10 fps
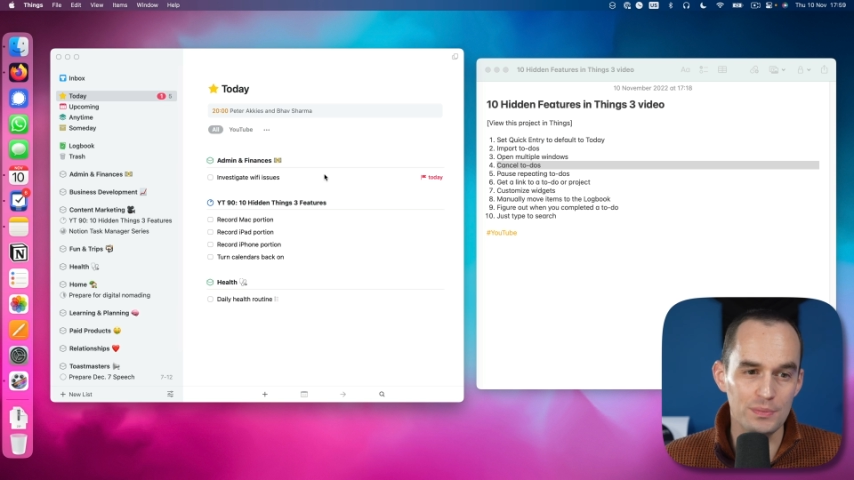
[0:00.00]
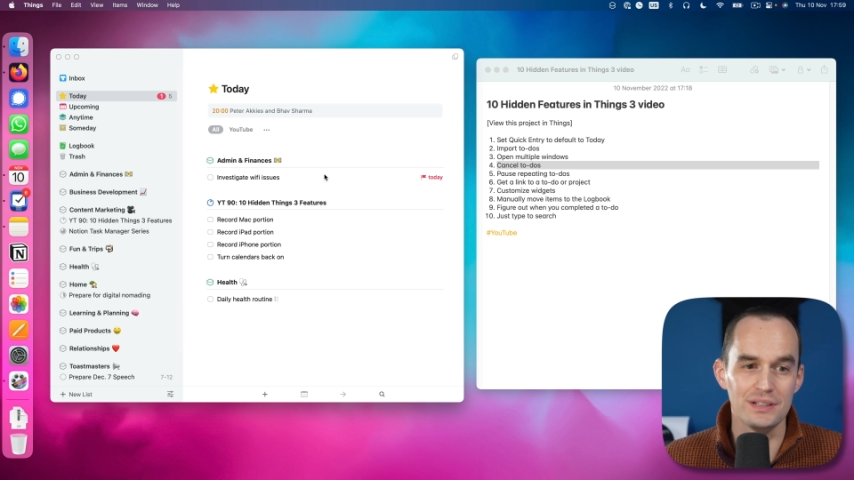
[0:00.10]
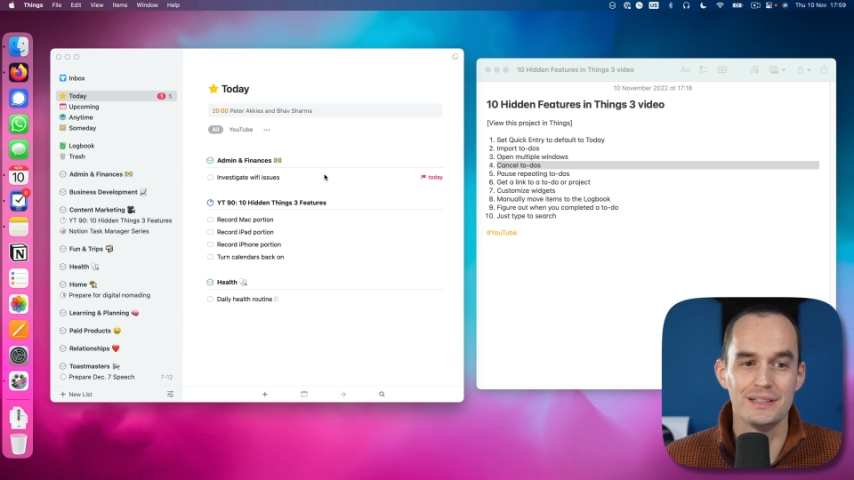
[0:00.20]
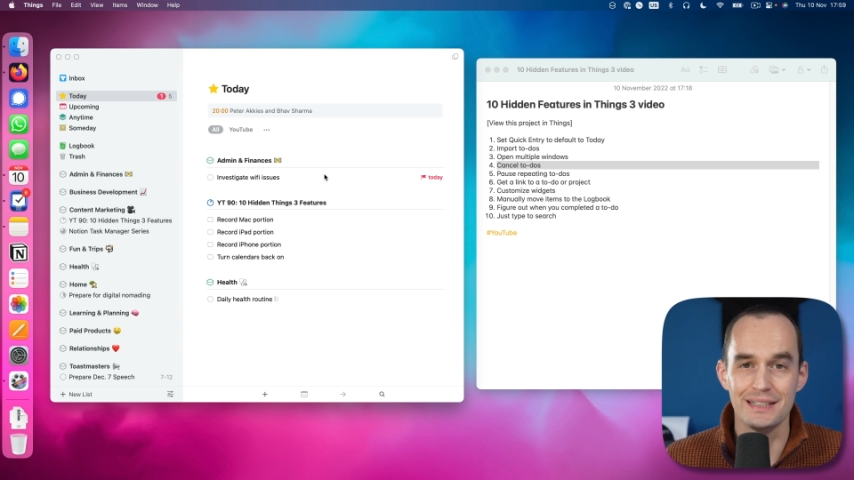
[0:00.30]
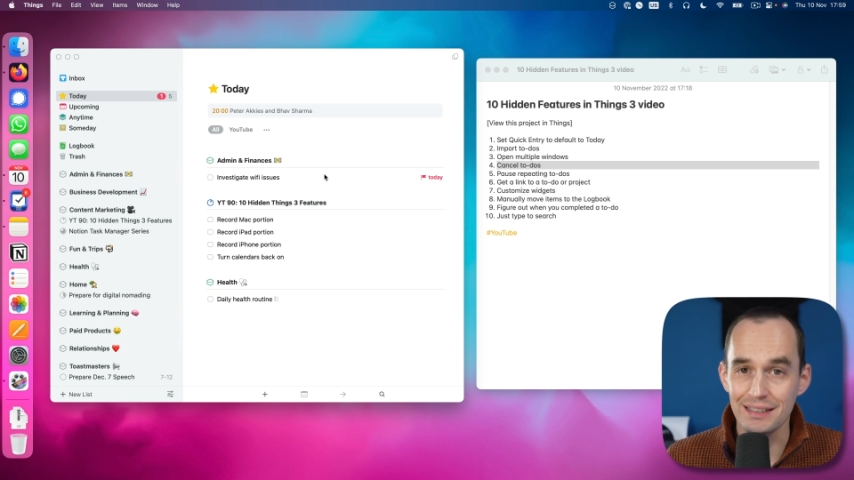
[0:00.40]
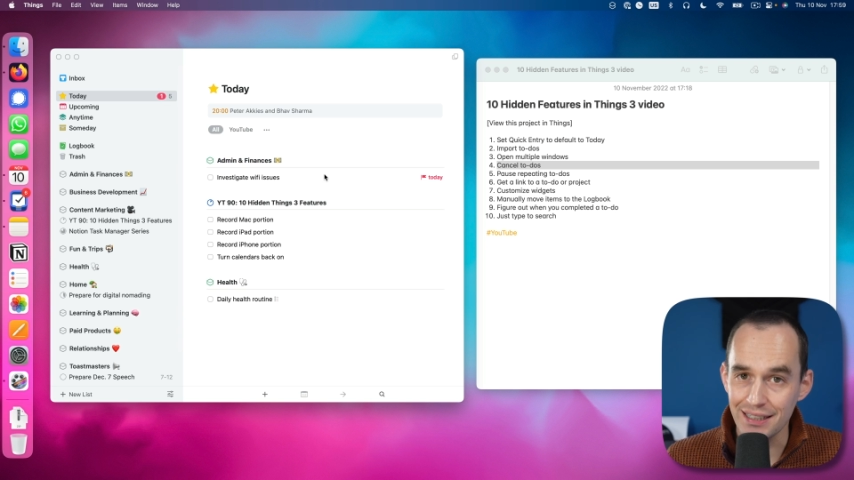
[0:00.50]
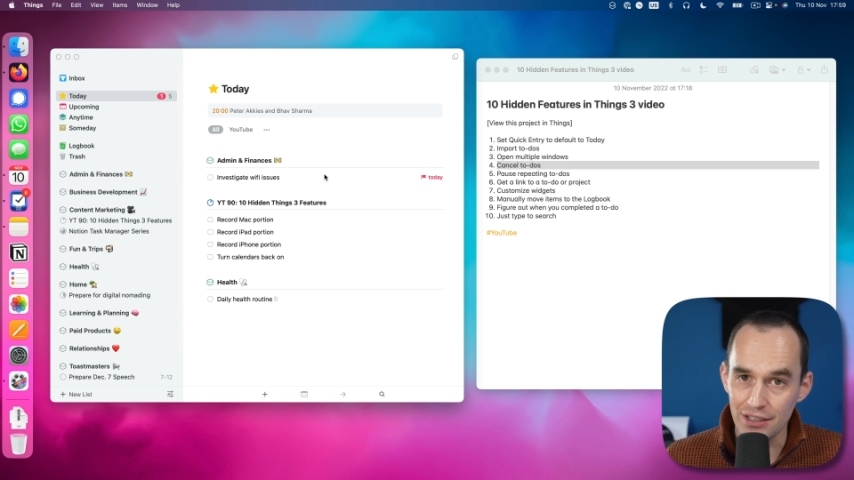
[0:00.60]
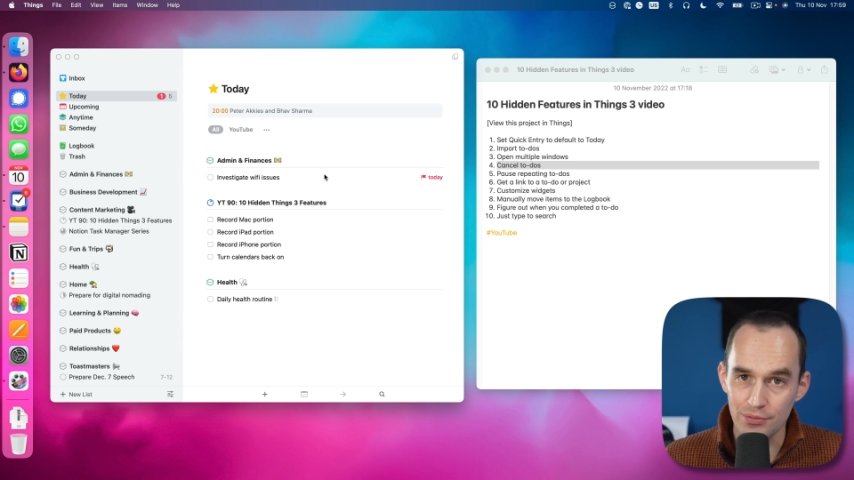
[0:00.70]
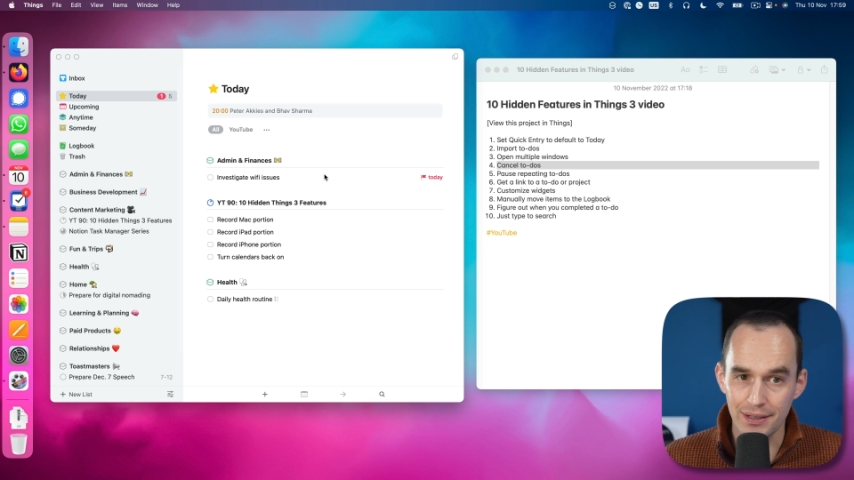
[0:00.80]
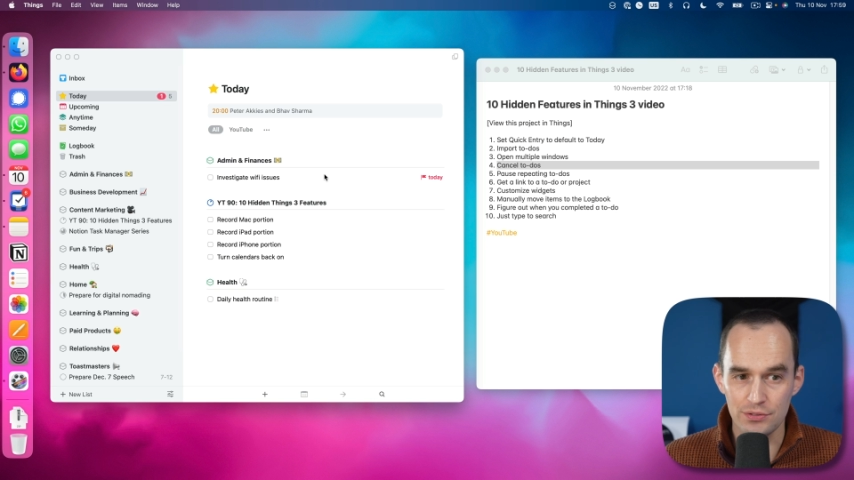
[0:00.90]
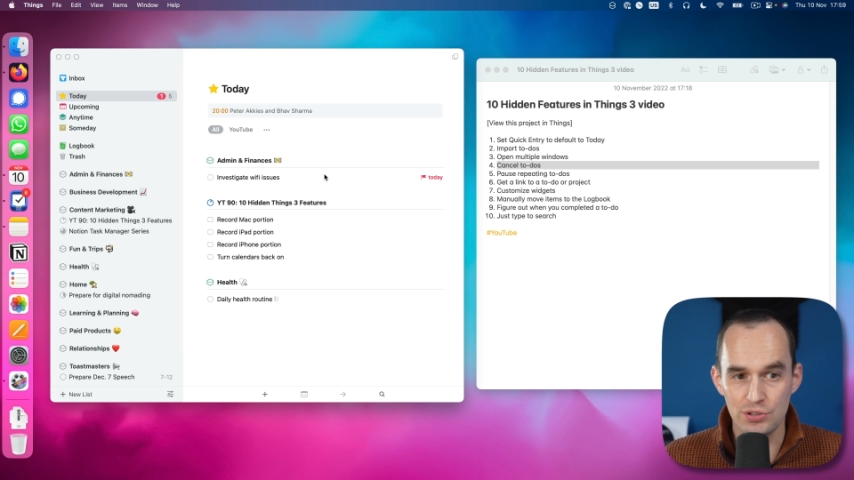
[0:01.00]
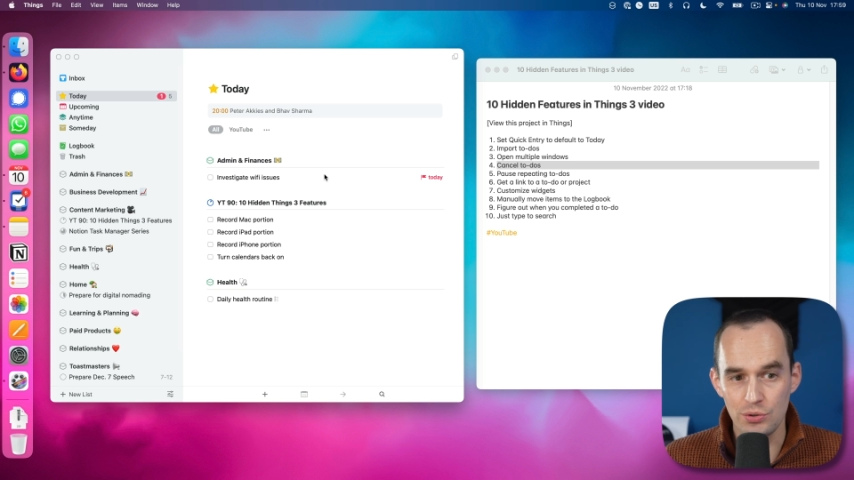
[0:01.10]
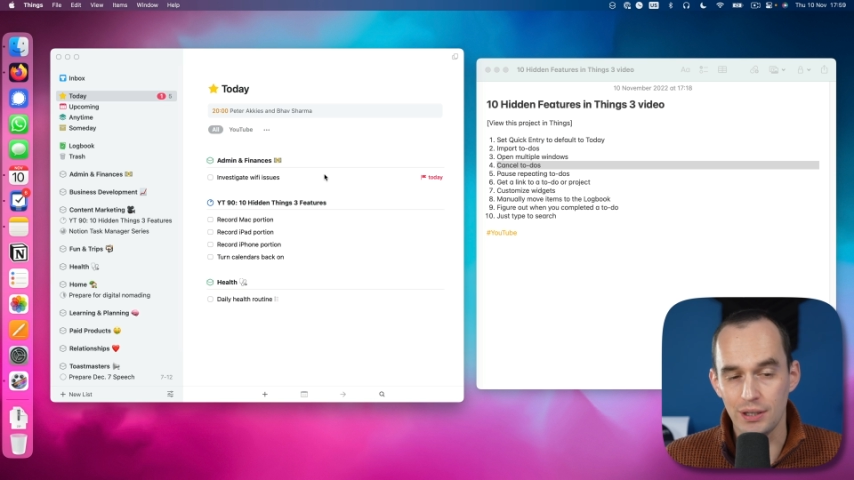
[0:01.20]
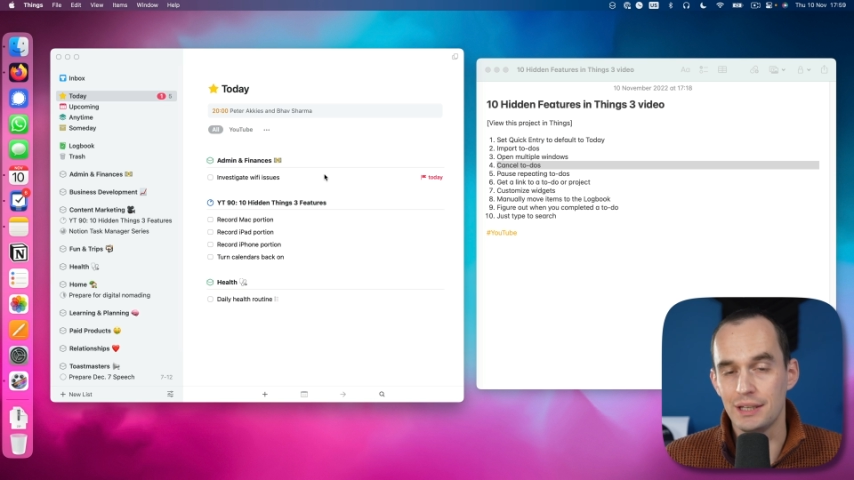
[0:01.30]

but you didn't get around to doing